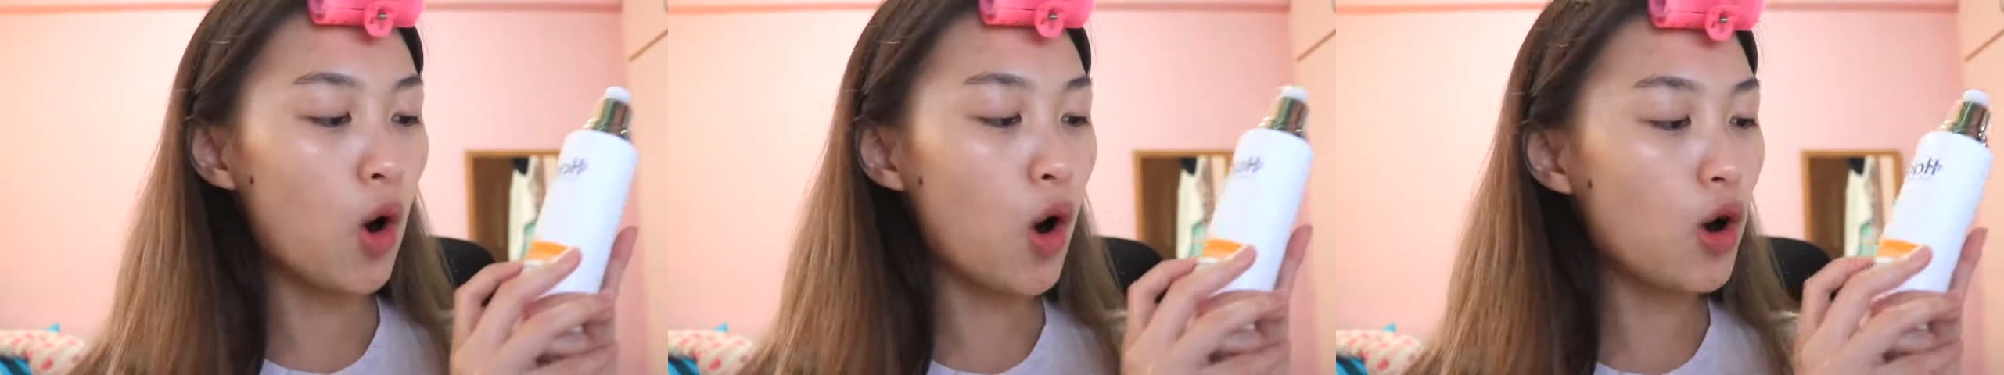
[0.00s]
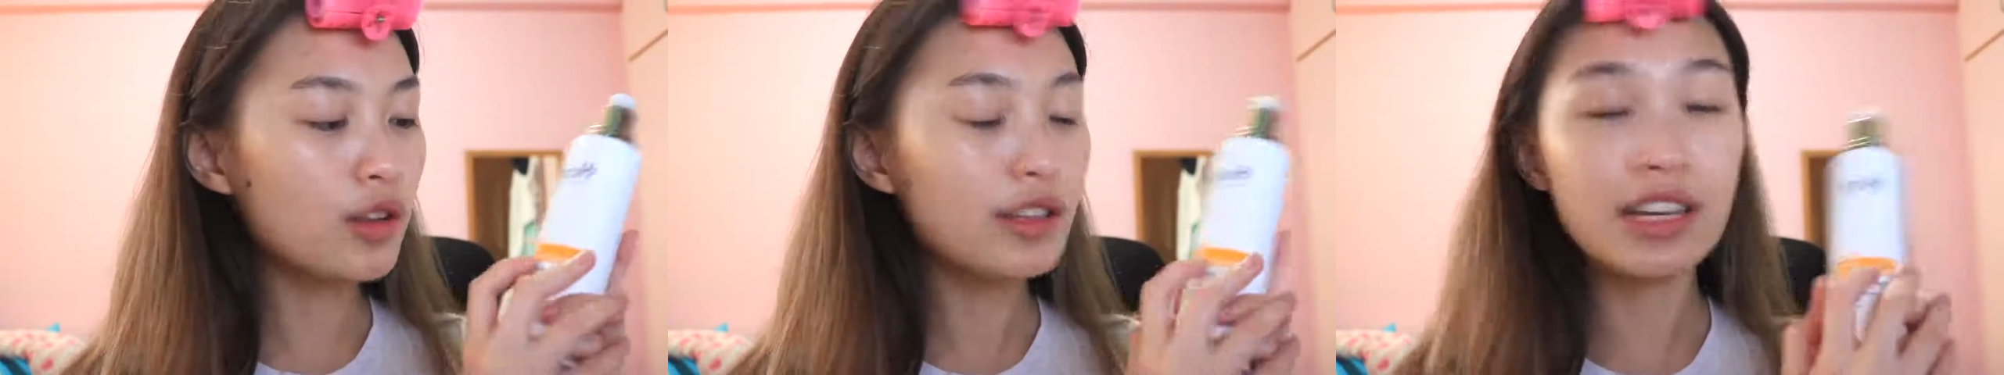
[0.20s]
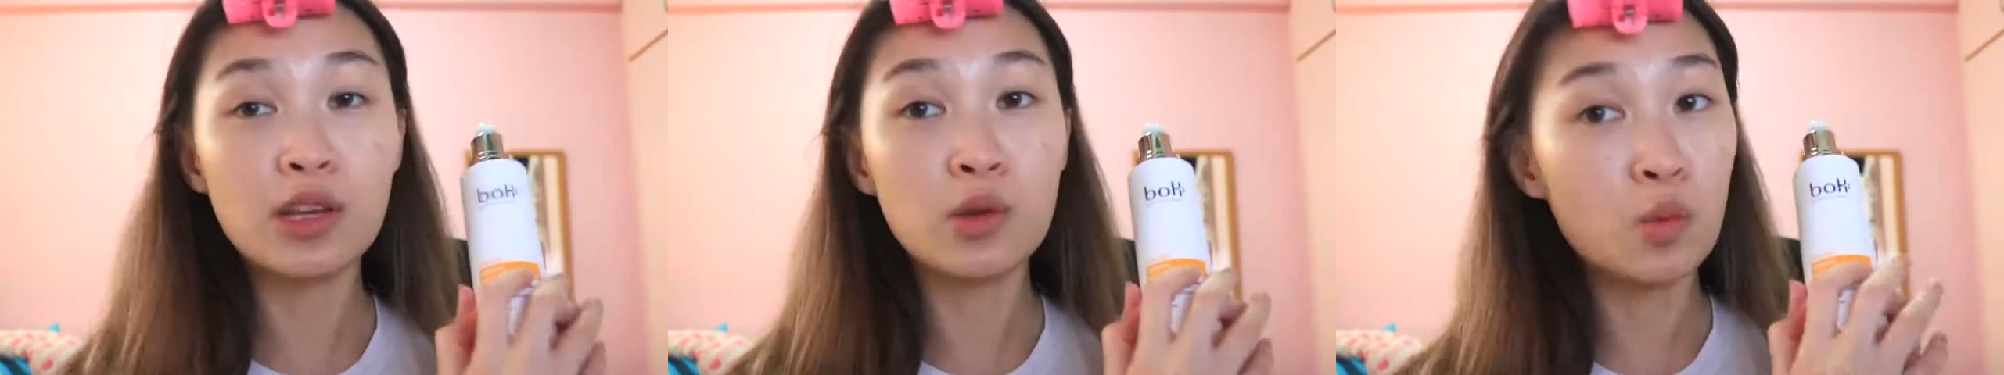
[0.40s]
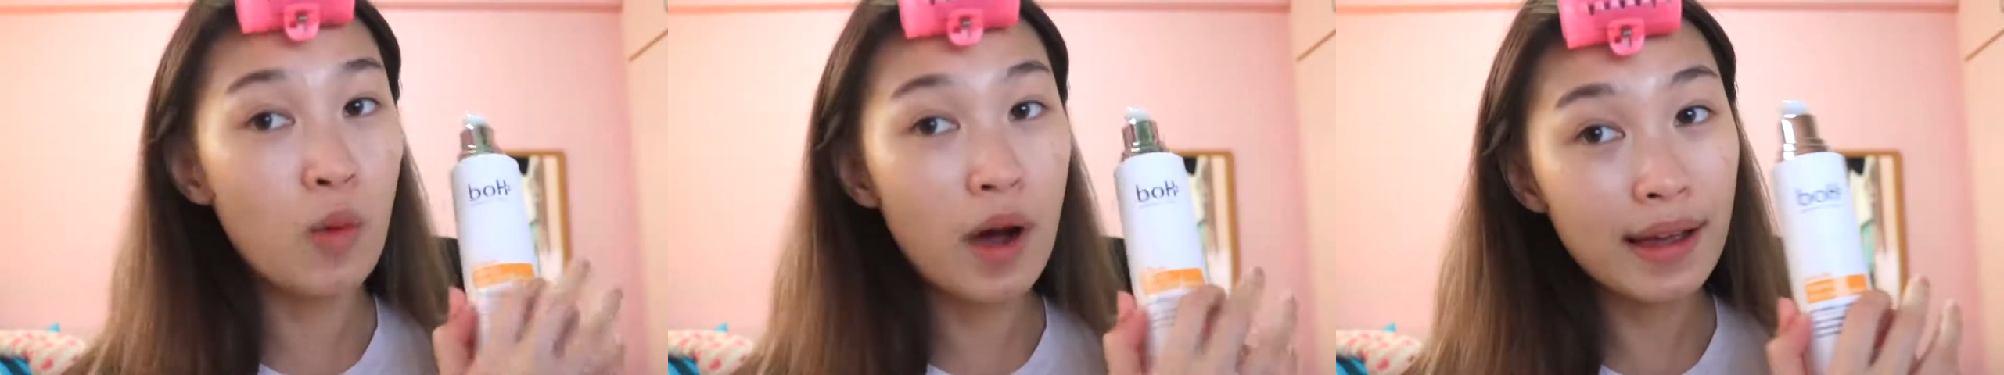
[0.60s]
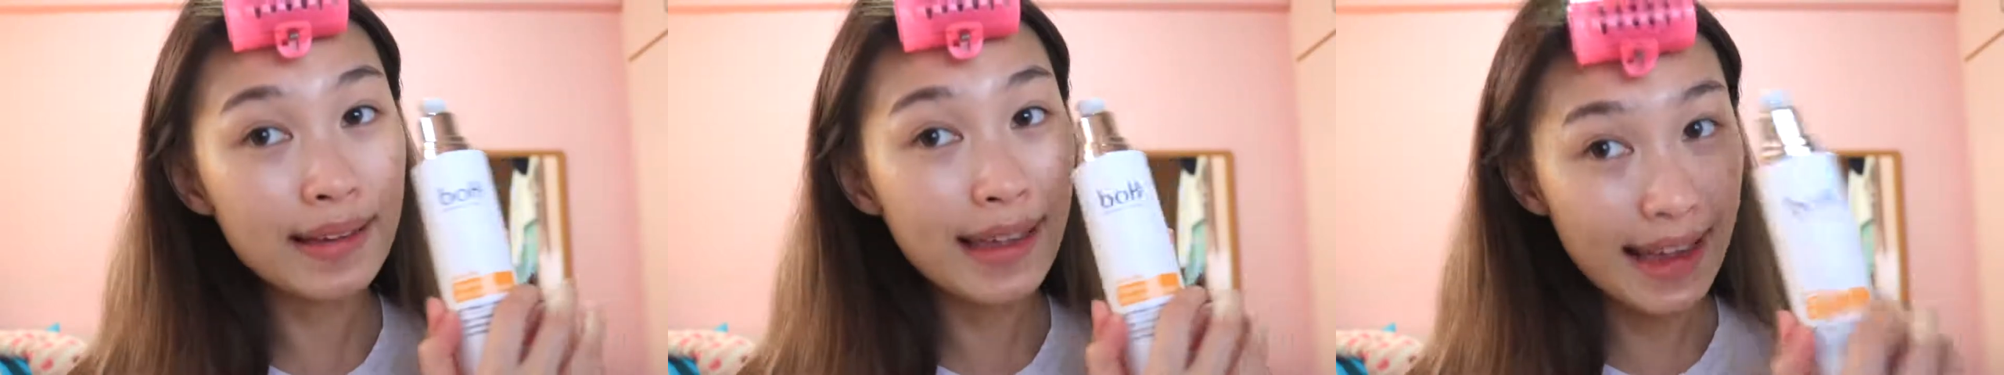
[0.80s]

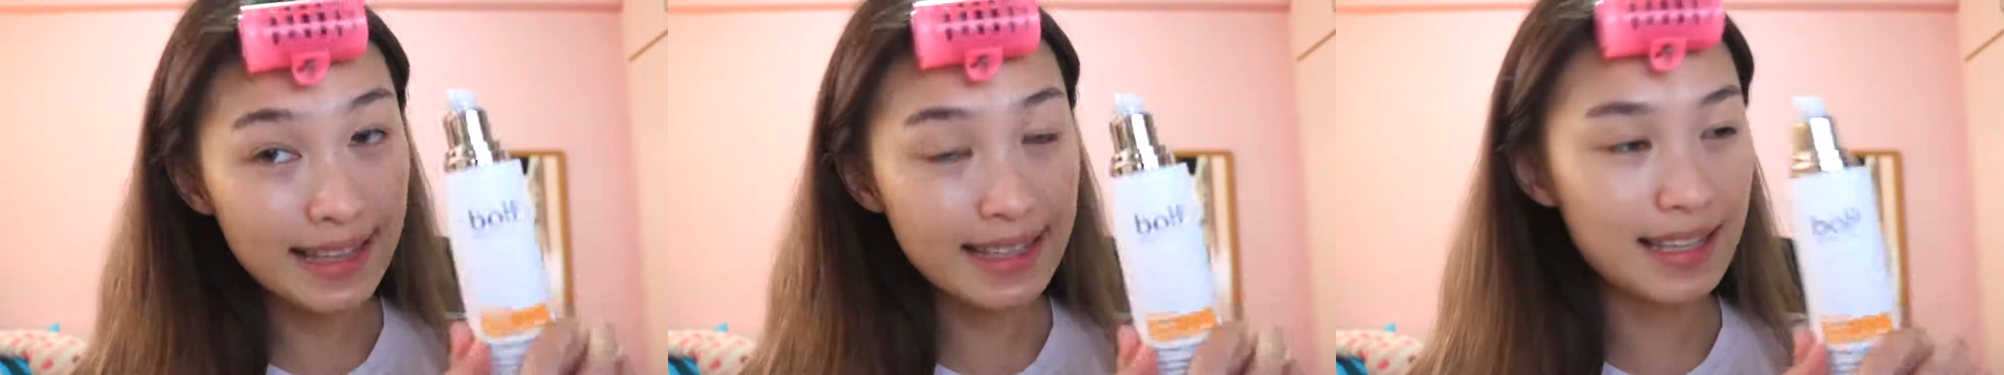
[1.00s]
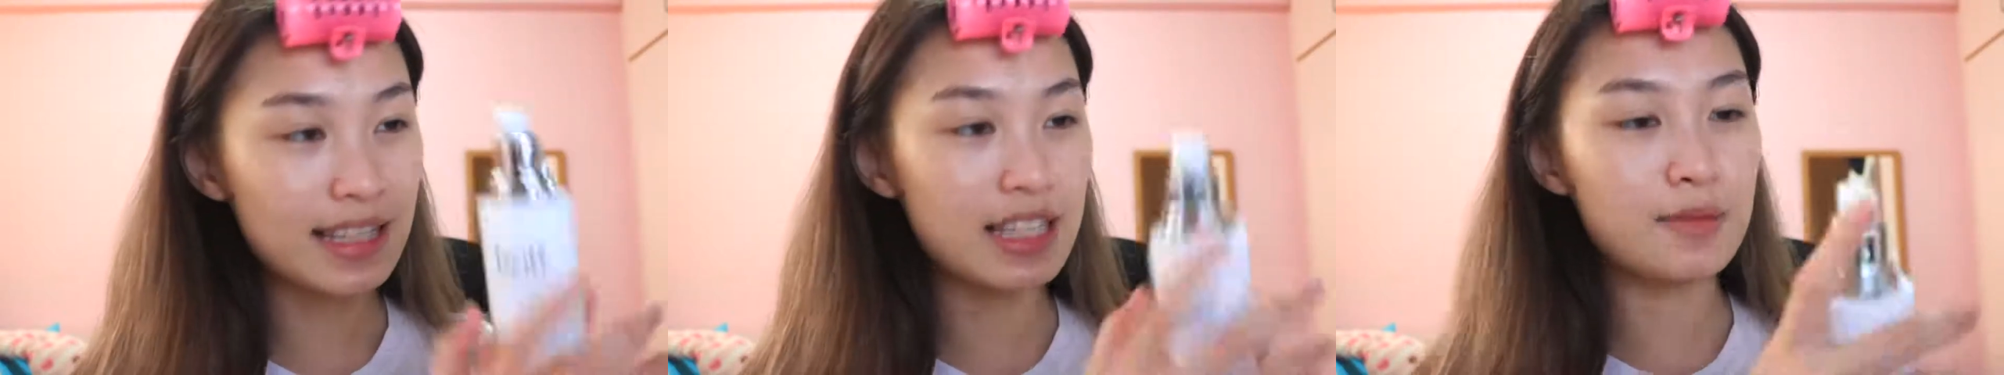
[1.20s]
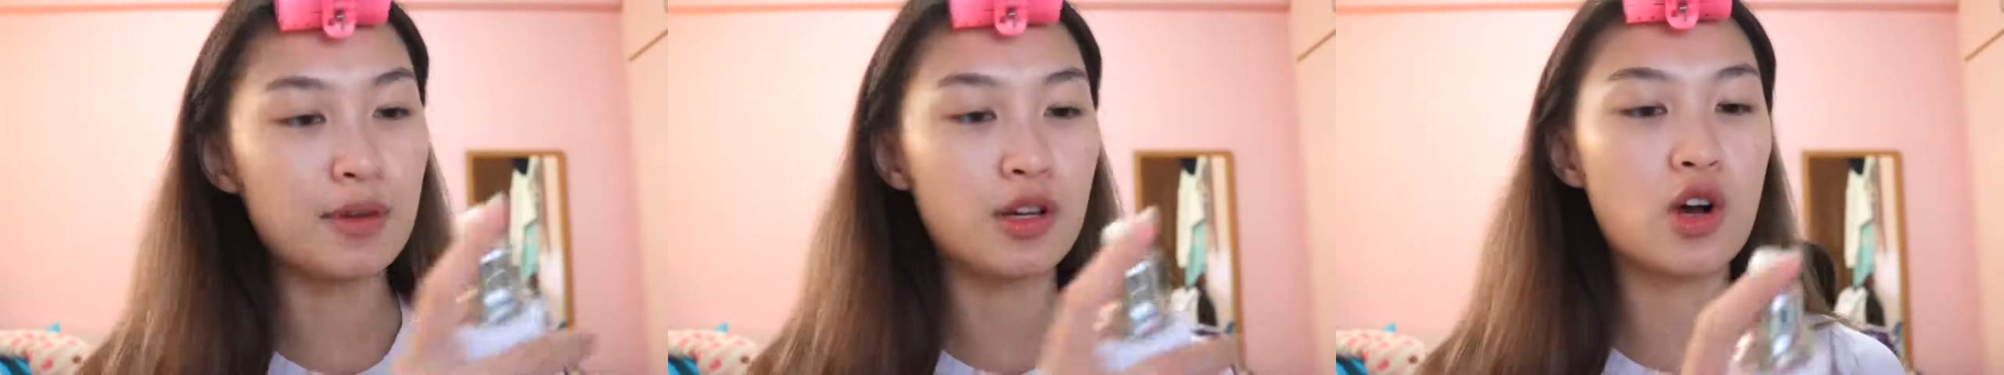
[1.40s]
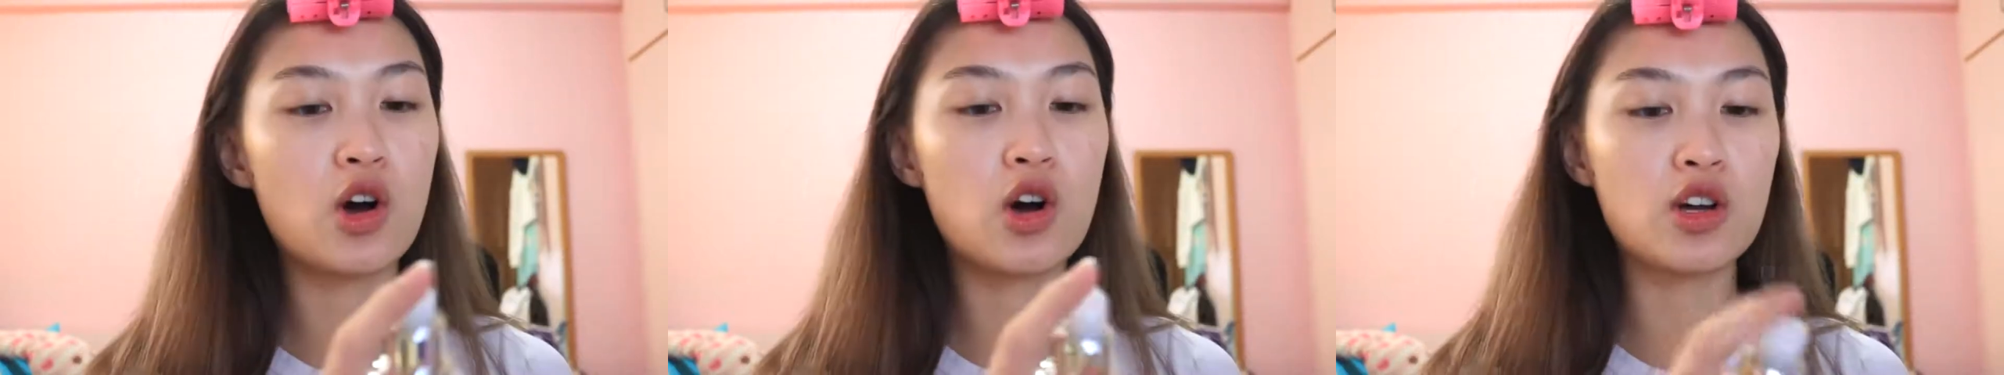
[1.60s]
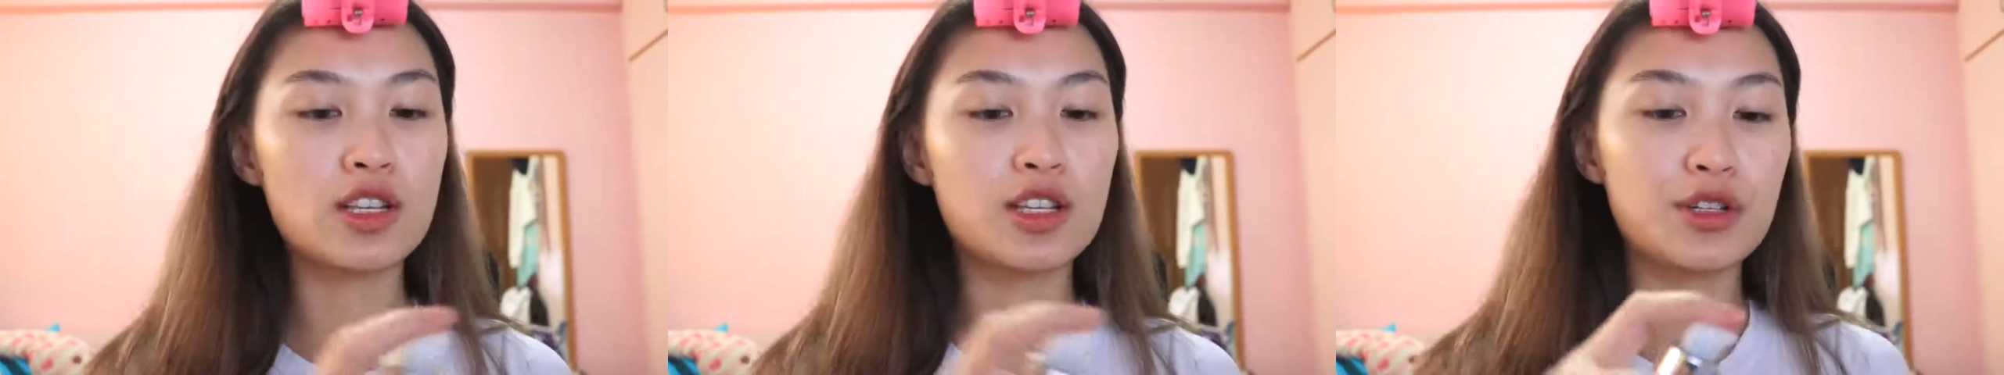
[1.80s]
all-in-one essence
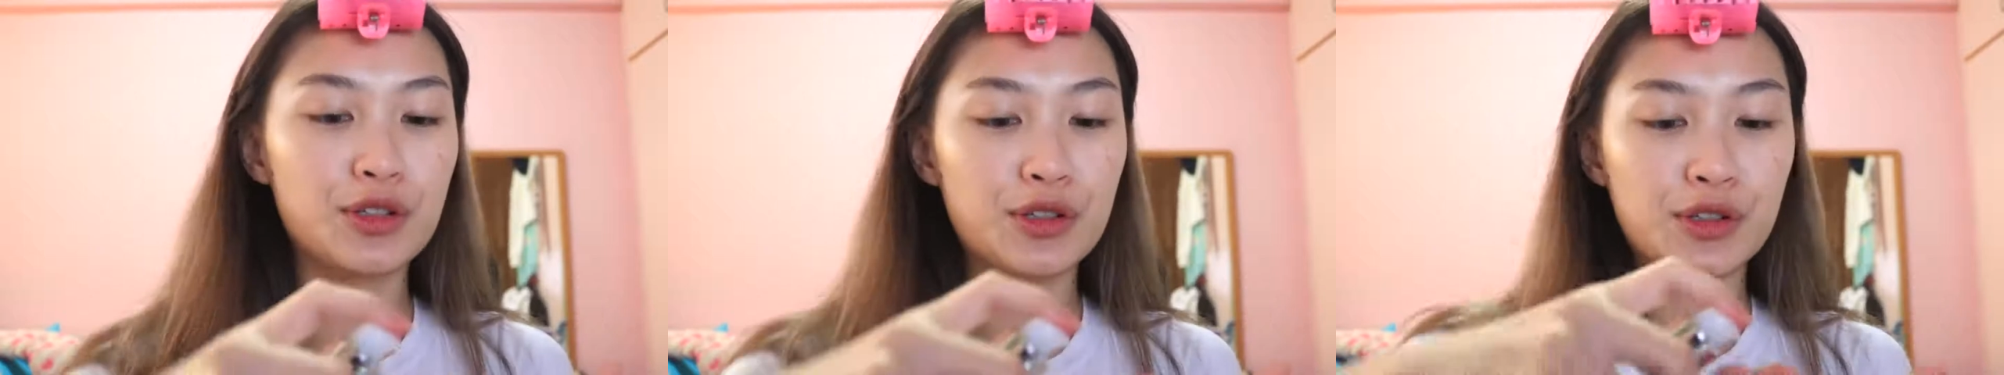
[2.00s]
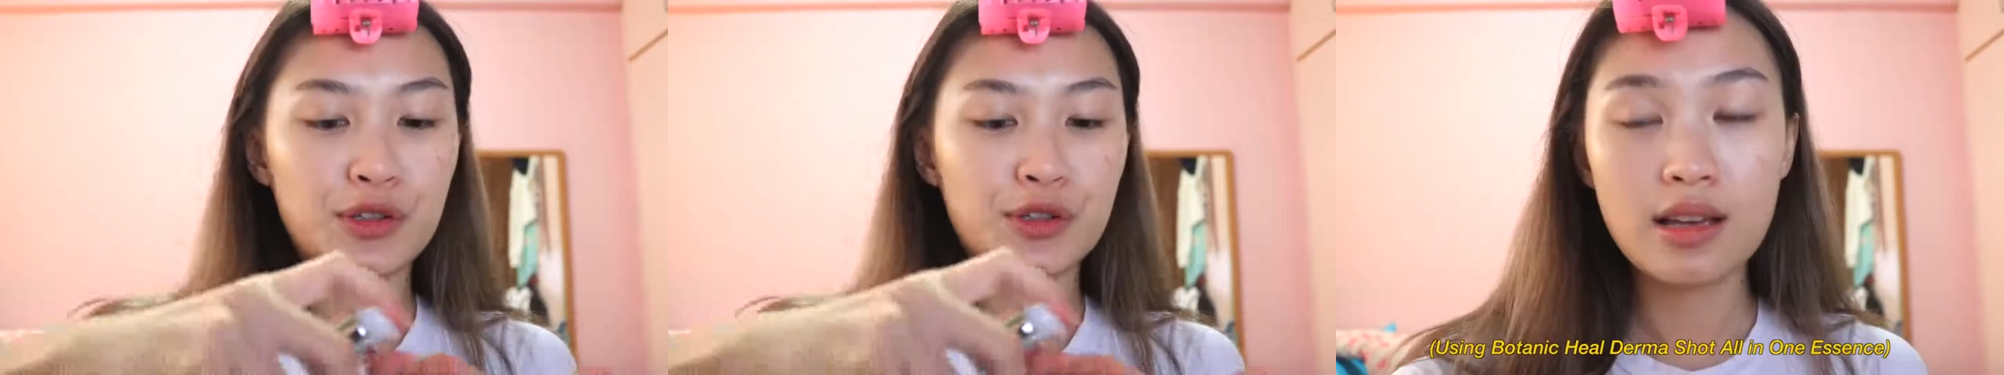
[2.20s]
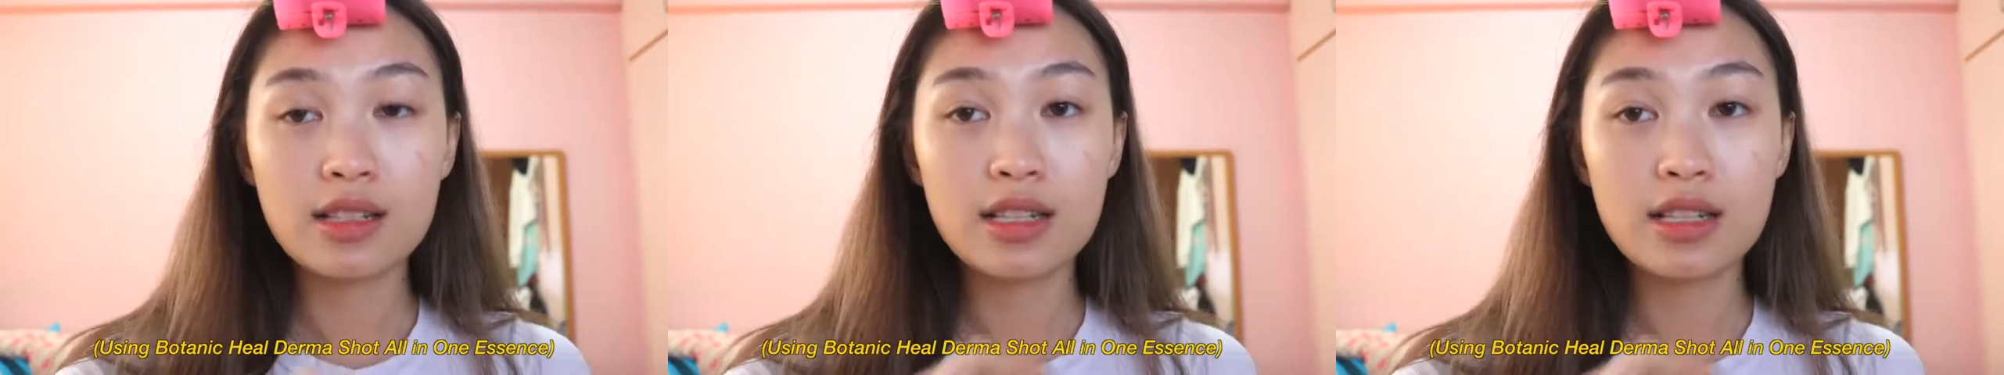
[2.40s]
because, you know,